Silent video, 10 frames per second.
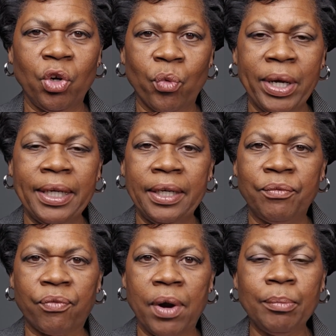renting it
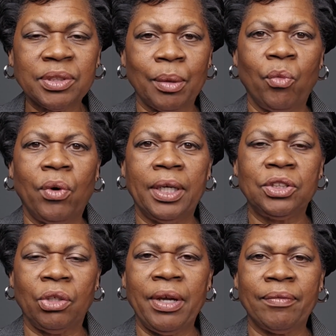from someone.
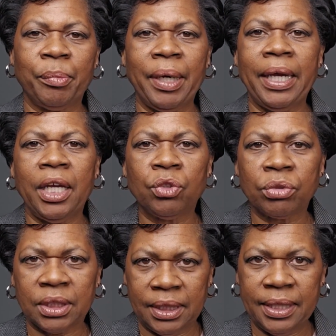So you have to pay
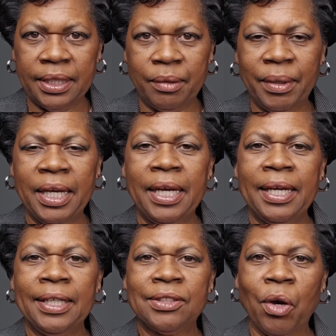interest to them.
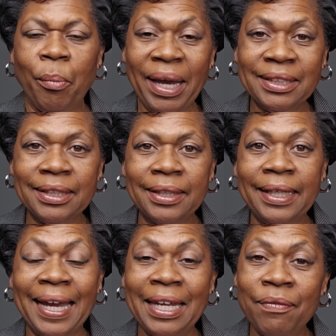So
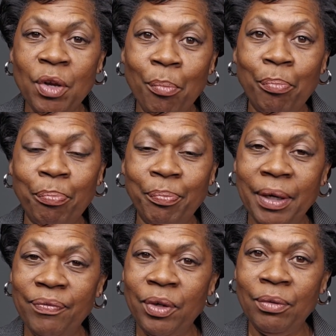basically, and if
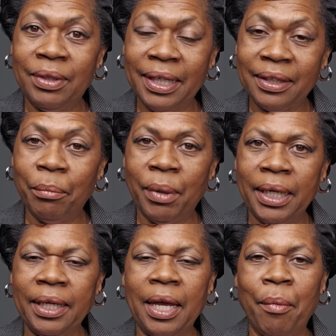you get the
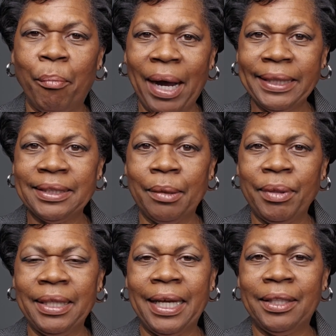money and buy
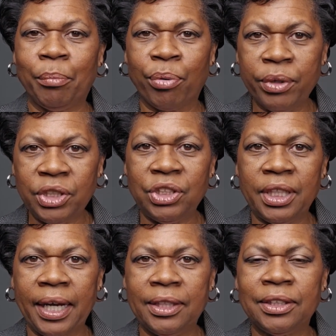something that
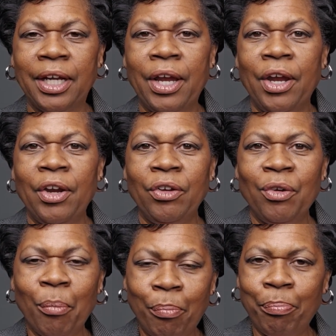depreciates,
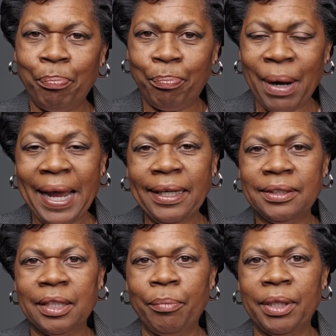you're buying
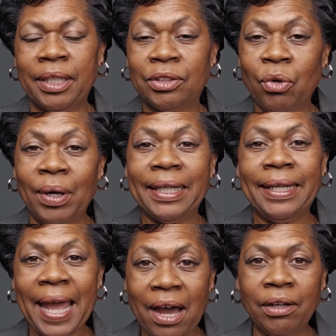something that's going
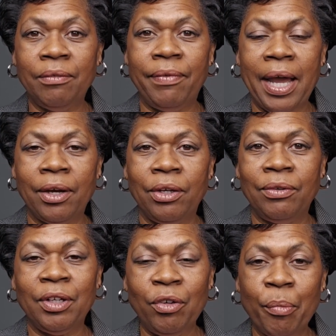down in value,
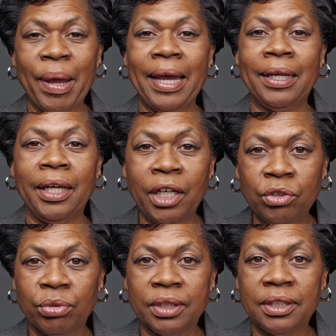then you're paying
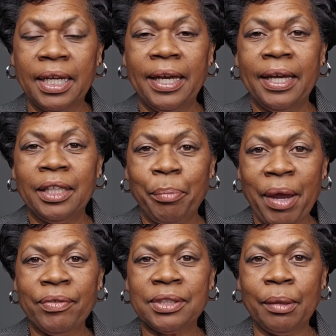interest to
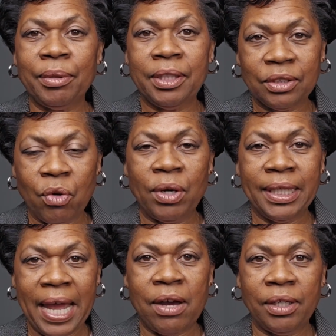pay for something that's going
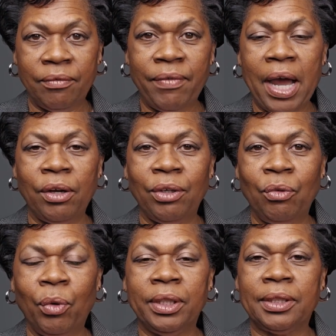down in value,
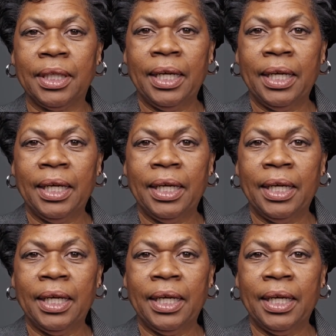which